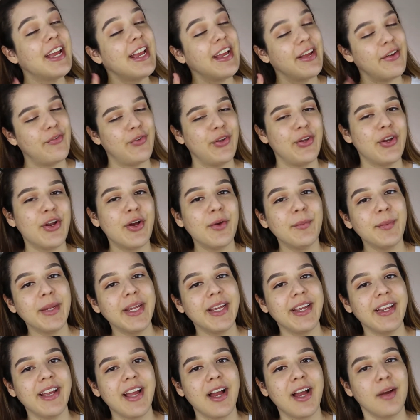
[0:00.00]
If you know
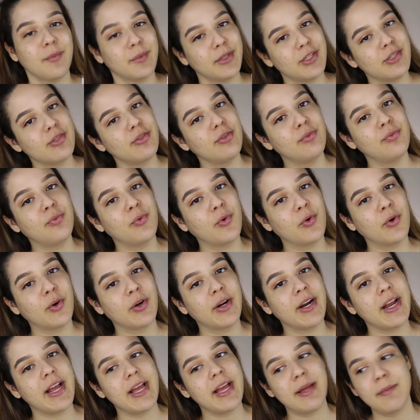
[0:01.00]
me, I'm gonna do
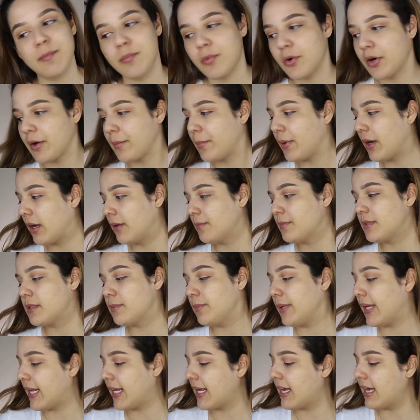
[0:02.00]
4 and more pumps
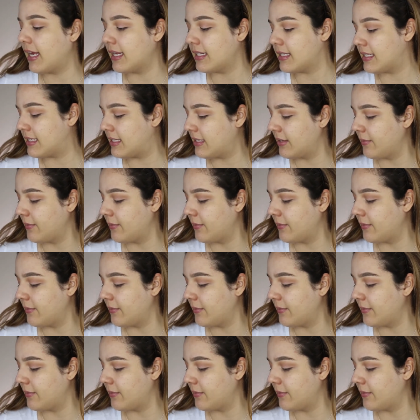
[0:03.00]
because